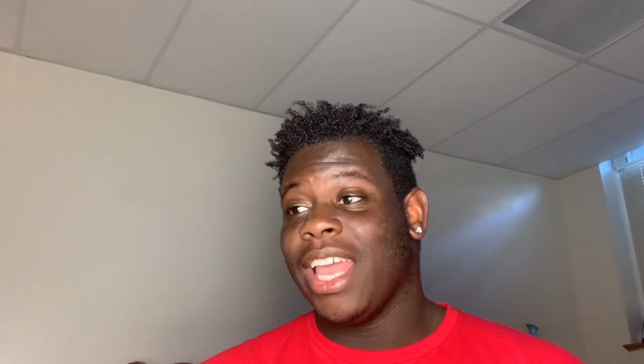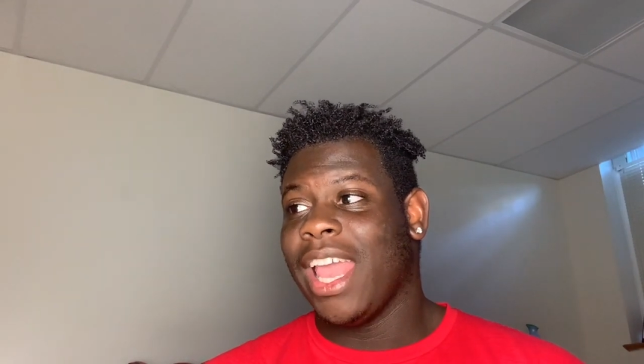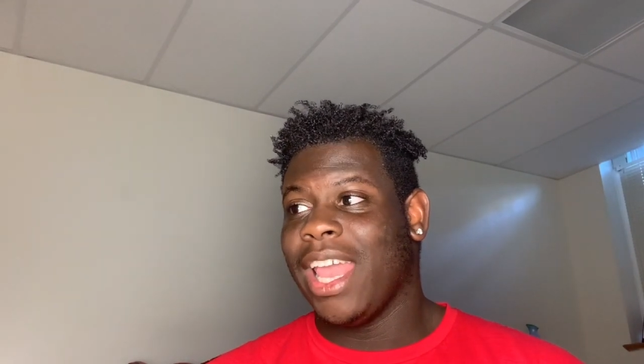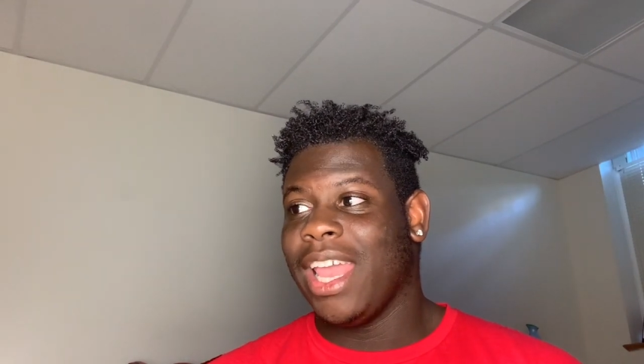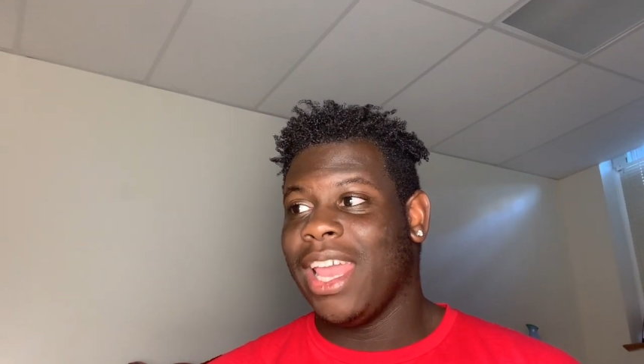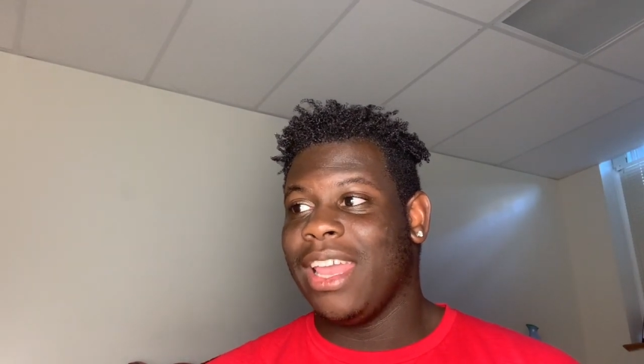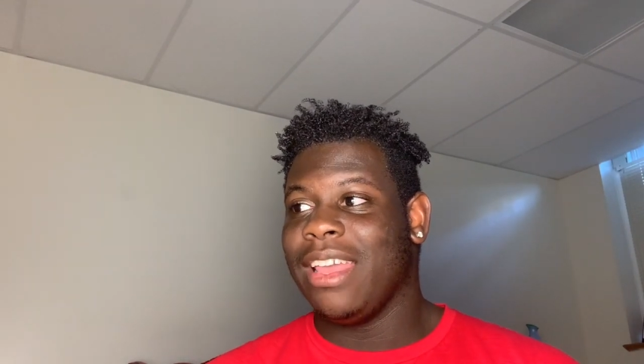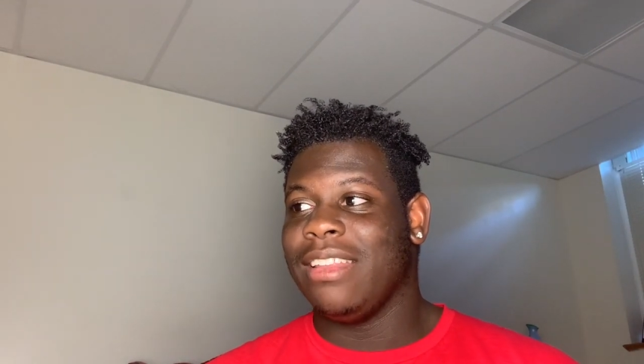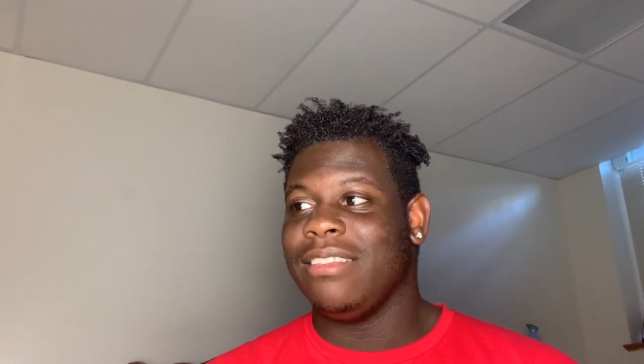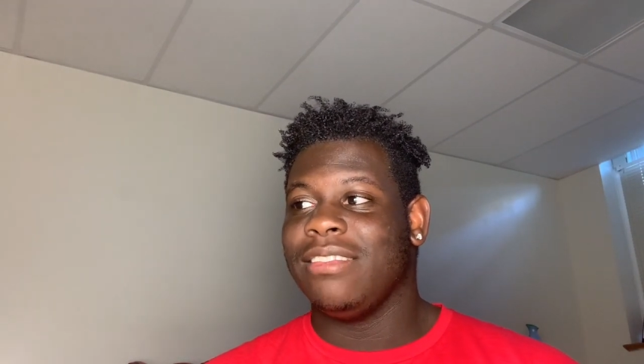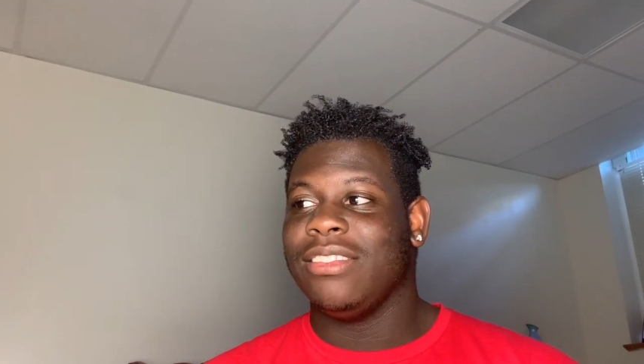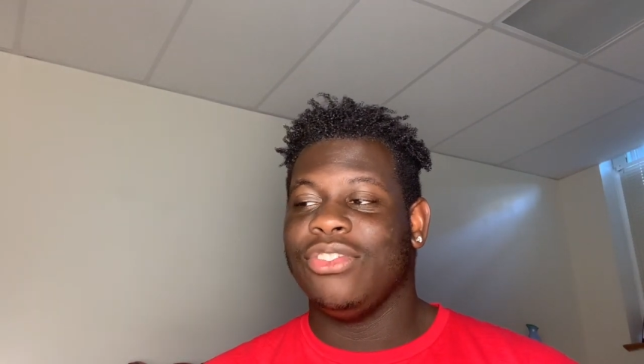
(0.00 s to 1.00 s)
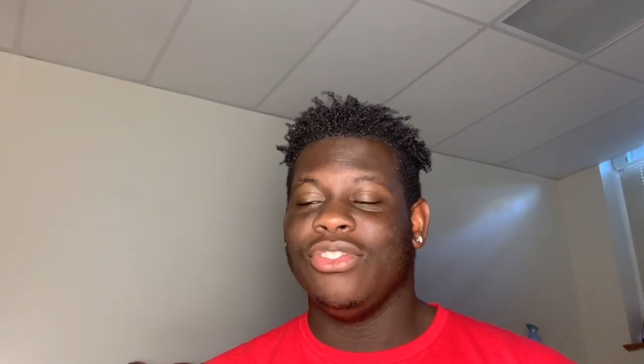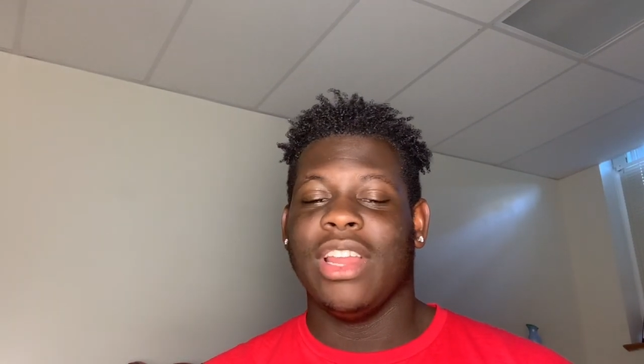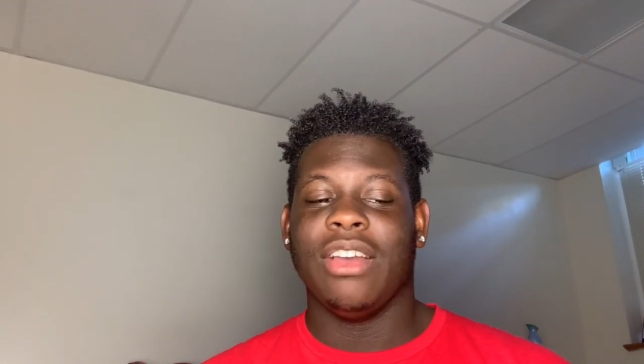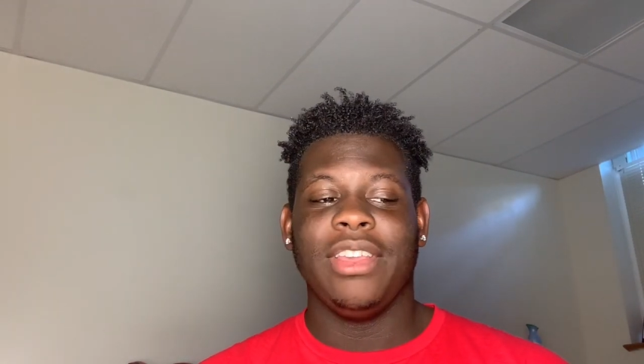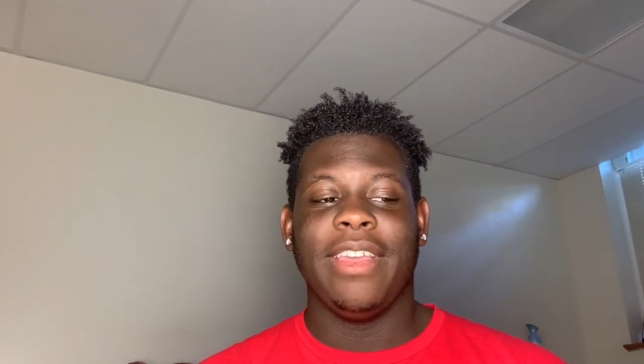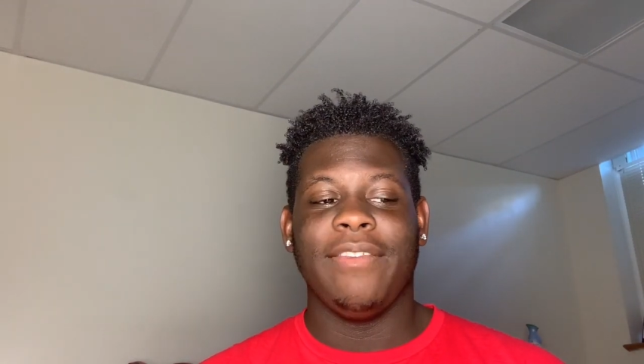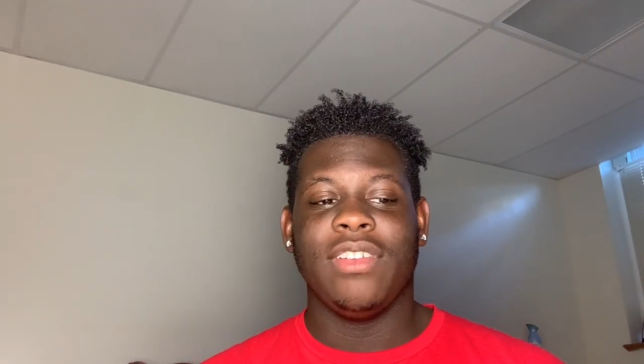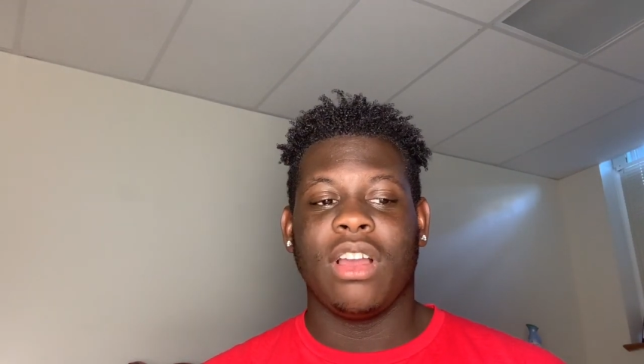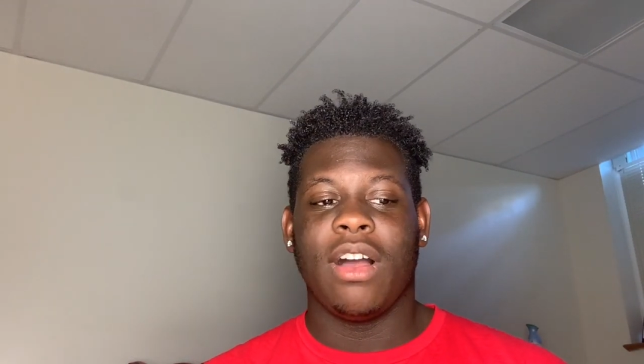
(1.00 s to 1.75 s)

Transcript: and, you know, he having a